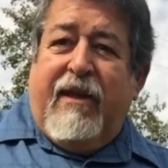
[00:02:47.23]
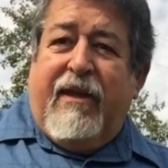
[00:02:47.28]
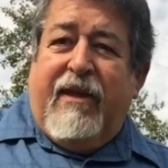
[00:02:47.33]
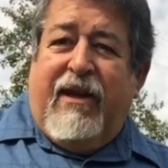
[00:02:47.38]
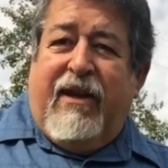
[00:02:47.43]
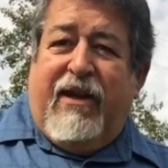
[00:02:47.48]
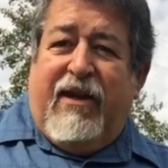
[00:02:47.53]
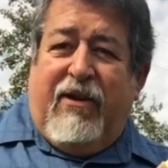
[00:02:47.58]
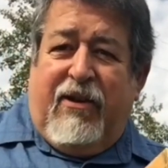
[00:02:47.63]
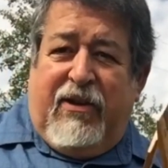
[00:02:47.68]

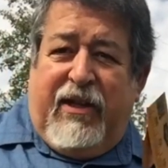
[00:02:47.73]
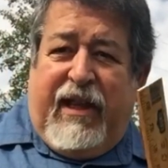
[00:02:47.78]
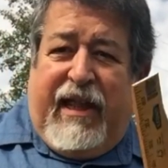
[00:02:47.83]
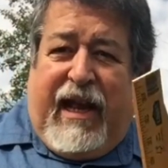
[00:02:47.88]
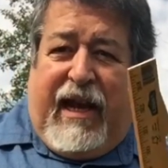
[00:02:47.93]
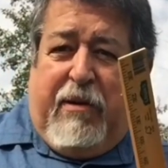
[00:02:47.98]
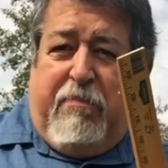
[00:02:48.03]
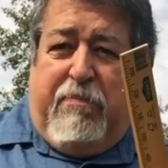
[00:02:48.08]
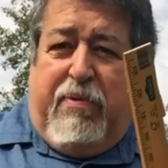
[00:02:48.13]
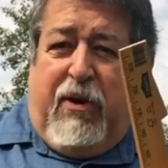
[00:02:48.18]
There you go, look at
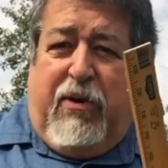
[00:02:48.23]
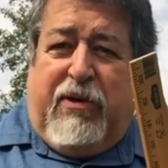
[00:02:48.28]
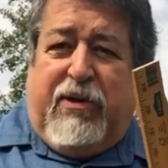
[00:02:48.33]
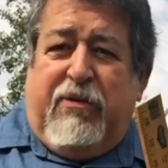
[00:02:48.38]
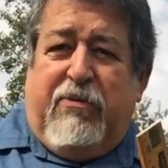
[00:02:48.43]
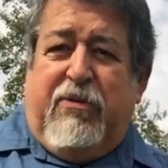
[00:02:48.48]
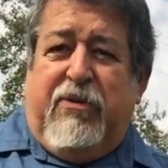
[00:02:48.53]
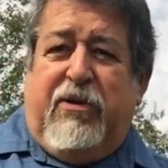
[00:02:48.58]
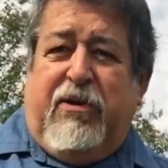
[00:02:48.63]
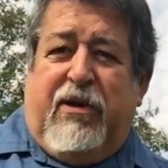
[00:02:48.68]
that, I broke
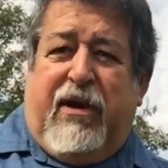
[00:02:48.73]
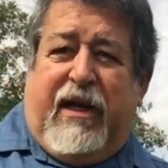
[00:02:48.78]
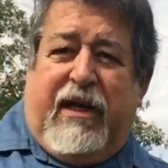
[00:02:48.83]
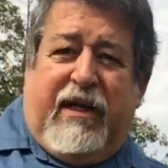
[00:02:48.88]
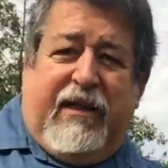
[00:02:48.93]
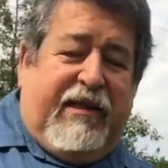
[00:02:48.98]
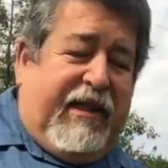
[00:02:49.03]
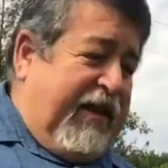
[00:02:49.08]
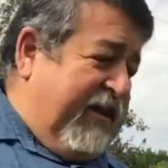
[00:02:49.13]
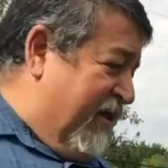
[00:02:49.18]
the ruler, I
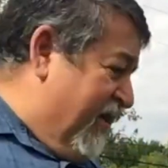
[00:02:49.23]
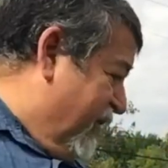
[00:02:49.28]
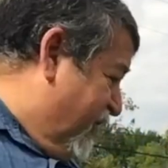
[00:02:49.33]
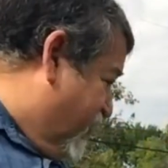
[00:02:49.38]
hit that thing